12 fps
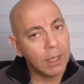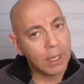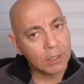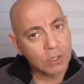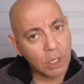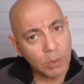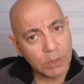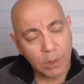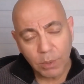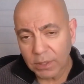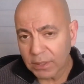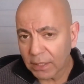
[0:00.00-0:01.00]
As always, I
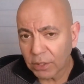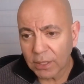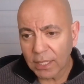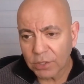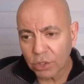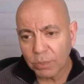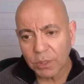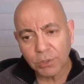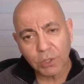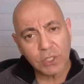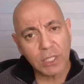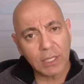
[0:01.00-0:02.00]
want to thank you guys so much for
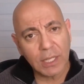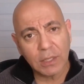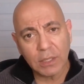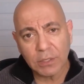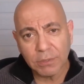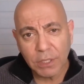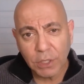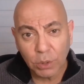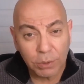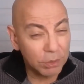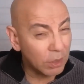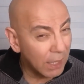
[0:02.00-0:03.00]
checking out this video.
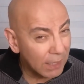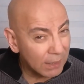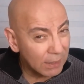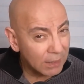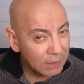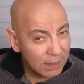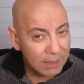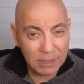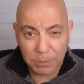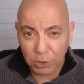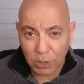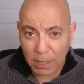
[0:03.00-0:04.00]
If you like it, hit that
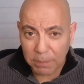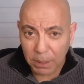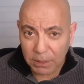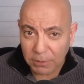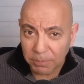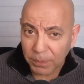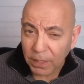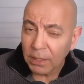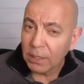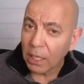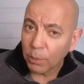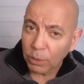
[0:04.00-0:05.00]
subscribe button.
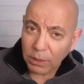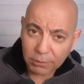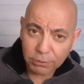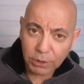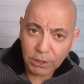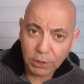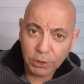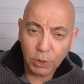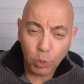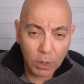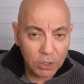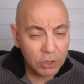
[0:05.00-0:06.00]
I would love to hear your
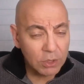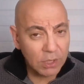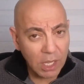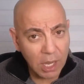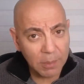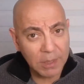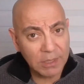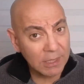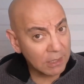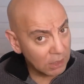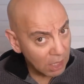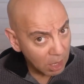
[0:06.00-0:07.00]
questions, comments,
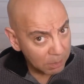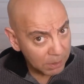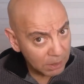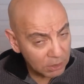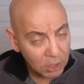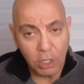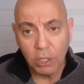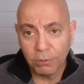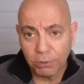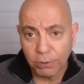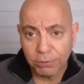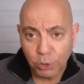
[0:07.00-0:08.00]
and topics
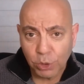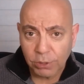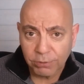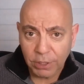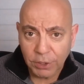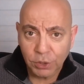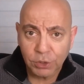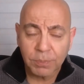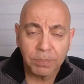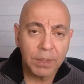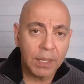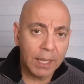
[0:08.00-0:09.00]
for future videos.
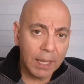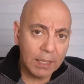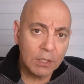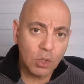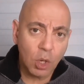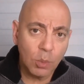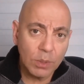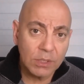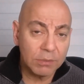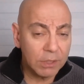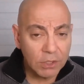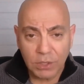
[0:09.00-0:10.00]
And as always,
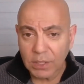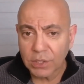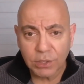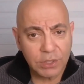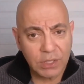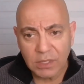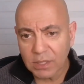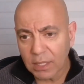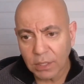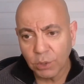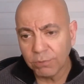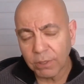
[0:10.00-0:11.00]
if there's an interesting study
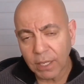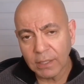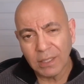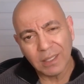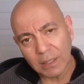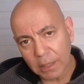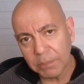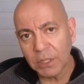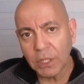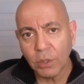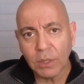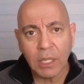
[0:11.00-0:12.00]
you find, let me
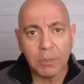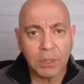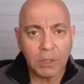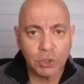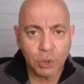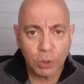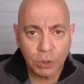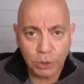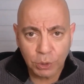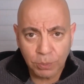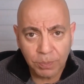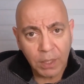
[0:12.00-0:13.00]
know and I'll be sure
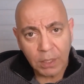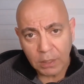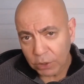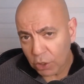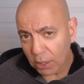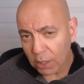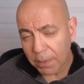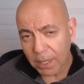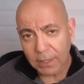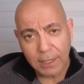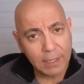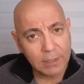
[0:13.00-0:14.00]
to talk about it
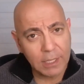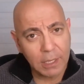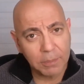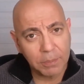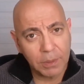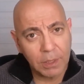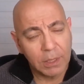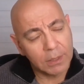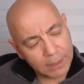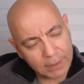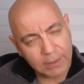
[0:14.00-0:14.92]
next time. Thanks,